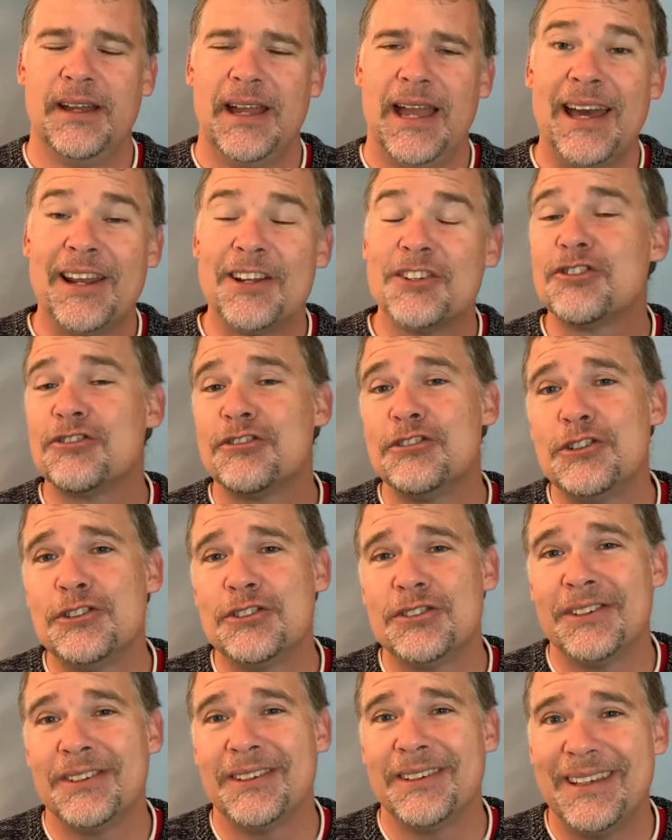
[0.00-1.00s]
And it's
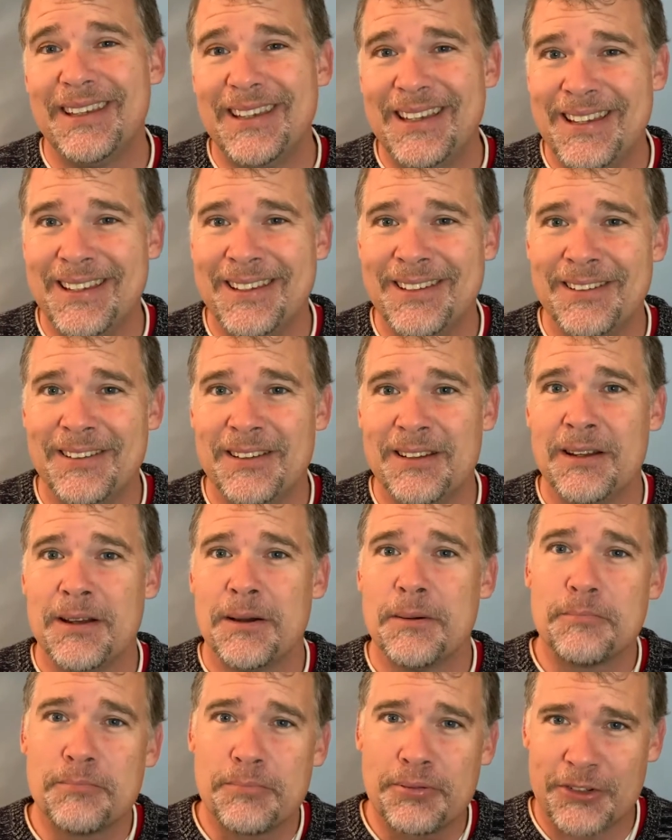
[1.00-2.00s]
rooted in
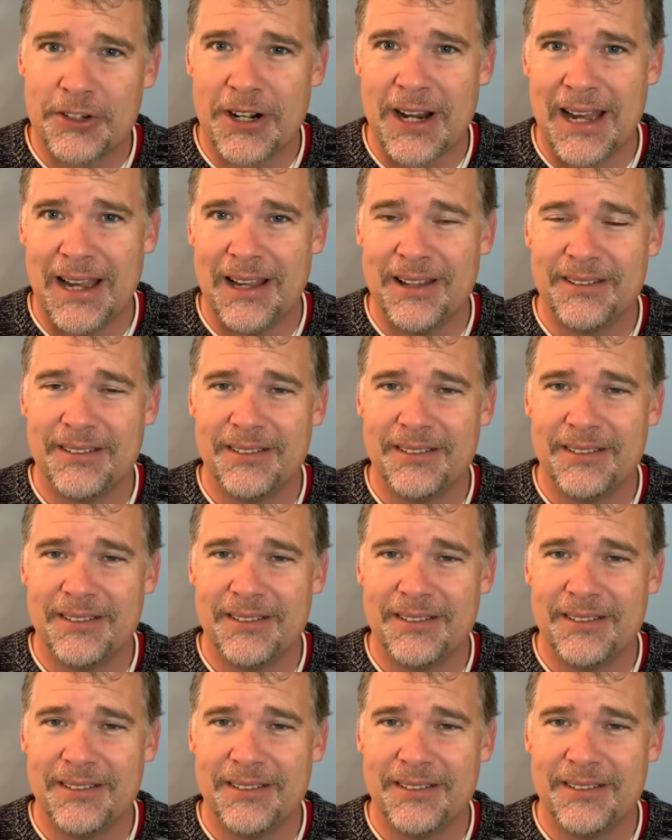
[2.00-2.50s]
pride.